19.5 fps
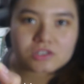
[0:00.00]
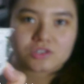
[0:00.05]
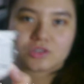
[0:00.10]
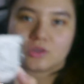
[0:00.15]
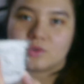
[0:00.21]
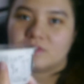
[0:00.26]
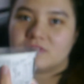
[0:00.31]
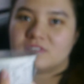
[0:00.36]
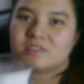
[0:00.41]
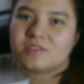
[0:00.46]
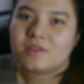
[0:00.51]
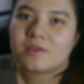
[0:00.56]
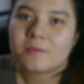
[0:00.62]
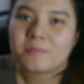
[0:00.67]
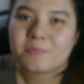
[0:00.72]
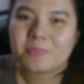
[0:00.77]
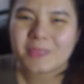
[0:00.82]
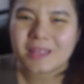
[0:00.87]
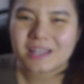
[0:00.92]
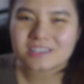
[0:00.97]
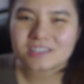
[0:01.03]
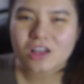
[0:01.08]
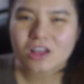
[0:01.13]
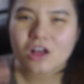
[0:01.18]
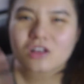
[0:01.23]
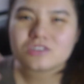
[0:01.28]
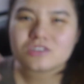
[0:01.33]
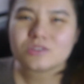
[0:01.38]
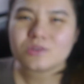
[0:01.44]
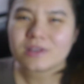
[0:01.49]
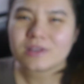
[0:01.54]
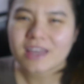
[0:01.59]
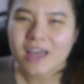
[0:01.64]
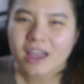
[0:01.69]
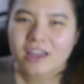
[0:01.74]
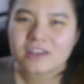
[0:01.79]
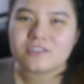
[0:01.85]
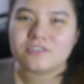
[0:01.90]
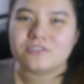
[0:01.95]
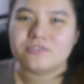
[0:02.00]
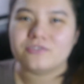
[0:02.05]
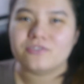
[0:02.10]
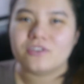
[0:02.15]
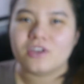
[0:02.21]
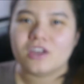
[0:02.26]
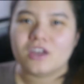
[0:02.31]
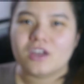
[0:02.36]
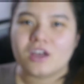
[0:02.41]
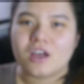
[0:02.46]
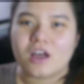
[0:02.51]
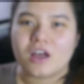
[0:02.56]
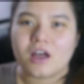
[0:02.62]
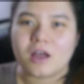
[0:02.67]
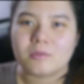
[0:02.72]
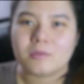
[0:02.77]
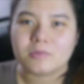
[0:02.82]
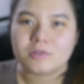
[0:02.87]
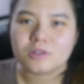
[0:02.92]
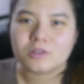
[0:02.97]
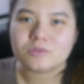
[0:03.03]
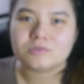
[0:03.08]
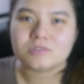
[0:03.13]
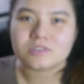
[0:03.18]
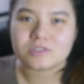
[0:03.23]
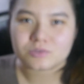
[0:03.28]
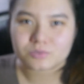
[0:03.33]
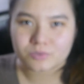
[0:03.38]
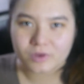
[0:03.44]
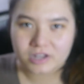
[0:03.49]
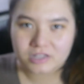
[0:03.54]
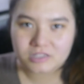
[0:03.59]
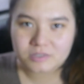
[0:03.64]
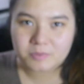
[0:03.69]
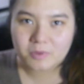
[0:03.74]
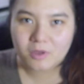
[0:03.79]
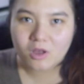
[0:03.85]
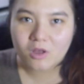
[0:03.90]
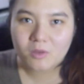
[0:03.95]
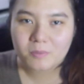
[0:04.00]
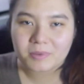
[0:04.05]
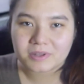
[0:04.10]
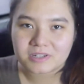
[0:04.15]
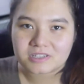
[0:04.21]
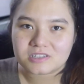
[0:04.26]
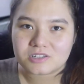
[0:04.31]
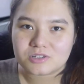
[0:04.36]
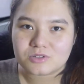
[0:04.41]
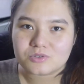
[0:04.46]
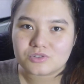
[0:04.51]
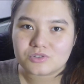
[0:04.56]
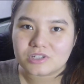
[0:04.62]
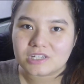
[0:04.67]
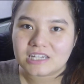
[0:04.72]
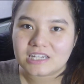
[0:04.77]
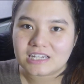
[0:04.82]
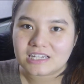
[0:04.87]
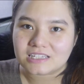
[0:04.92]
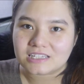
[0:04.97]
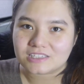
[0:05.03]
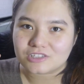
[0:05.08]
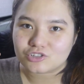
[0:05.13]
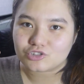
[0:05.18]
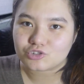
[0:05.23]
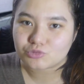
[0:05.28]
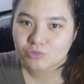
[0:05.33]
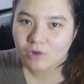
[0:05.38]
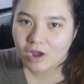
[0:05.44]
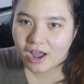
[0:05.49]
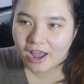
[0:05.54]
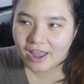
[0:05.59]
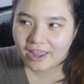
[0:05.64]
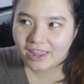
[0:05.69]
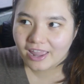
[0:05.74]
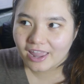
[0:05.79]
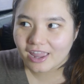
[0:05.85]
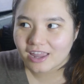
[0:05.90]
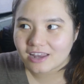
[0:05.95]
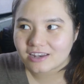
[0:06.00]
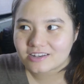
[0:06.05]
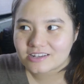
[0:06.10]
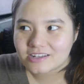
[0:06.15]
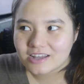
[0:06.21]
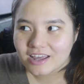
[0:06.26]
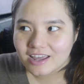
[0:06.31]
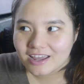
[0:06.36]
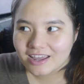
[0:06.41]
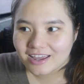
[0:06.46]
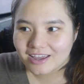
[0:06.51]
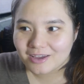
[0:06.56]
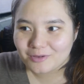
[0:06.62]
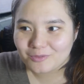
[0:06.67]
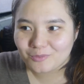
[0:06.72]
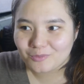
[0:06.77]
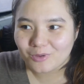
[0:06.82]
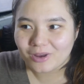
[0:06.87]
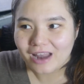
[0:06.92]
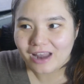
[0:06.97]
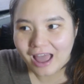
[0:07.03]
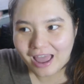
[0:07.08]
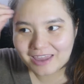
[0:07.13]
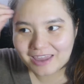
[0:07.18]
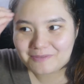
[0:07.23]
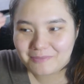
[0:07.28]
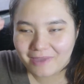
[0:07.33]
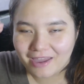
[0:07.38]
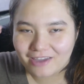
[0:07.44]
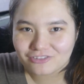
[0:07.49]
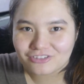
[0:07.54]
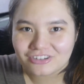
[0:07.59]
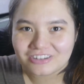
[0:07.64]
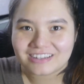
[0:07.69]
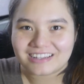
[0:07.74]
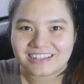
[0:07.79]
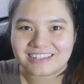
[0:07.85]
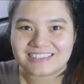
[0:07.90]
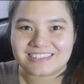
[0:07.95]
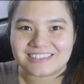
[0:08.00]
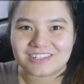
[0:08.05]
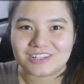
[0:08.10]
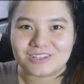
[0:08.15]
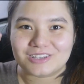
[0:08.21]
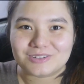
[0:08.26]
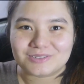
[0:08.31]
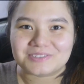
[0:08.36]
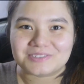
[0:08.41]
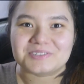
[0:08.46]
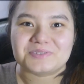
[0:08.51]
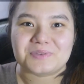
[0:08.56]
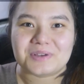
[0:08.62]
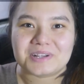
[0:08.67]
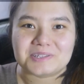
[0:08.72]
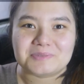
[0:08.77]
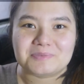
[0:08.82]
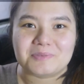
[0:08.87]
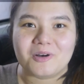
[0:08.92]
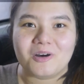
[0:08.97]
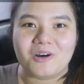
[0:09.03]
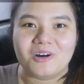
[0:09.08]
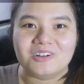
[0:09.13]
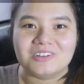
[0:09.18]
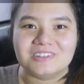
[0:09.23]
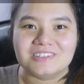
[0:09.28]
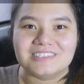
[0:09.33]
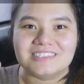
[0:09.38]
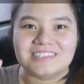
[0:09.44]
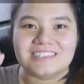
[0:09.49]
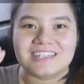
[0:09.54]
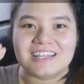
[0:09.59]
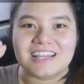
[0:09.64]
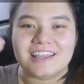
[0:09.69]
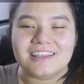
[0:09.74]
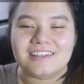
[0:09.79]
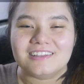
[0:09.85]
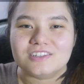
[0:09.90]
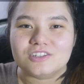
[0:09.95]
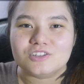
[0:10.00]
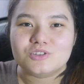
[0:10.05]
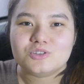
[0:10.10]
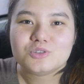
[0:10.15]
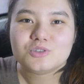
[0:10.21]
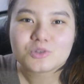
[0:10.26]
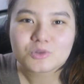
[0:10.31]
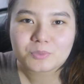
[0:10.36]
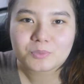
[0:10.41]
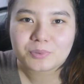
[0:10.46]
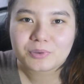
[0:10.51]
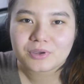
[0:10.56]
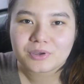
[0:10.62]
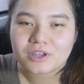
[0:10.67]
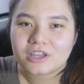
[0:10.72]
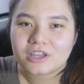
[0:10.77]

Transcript: So it's also a kind of glutinous rice ball, but it's usually eaten dry. And what I imagined is glutinous rice balls in soup.